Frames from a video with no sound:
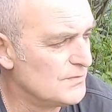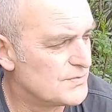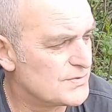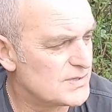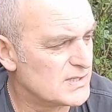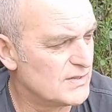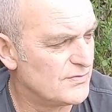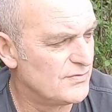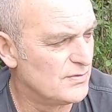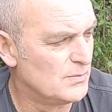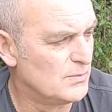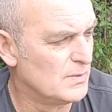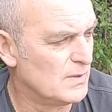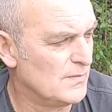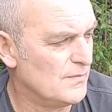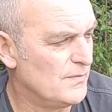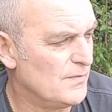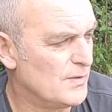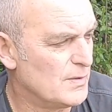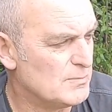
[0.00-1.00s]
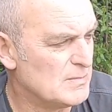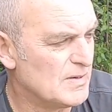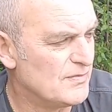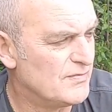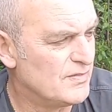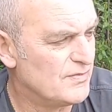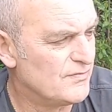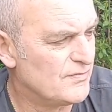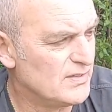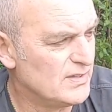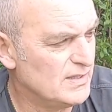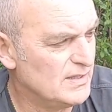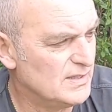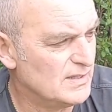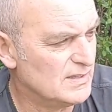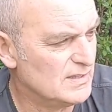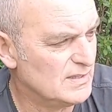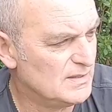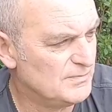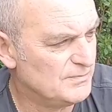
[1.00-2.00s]
stiffer one, the method
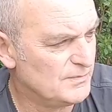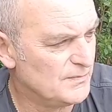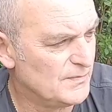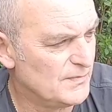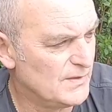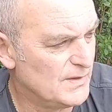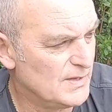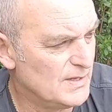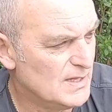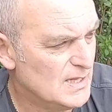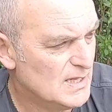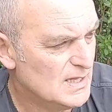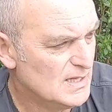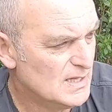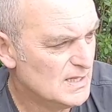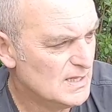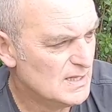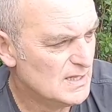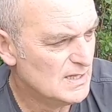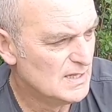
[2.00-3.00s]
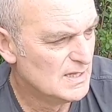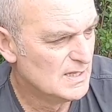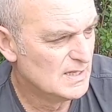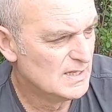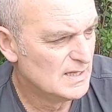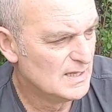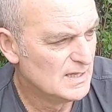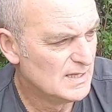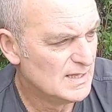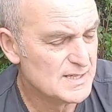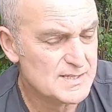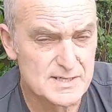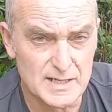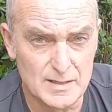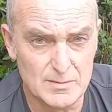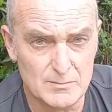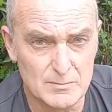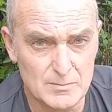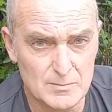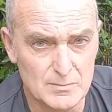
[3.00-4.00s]
feeder, hit
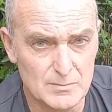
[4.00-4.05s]
it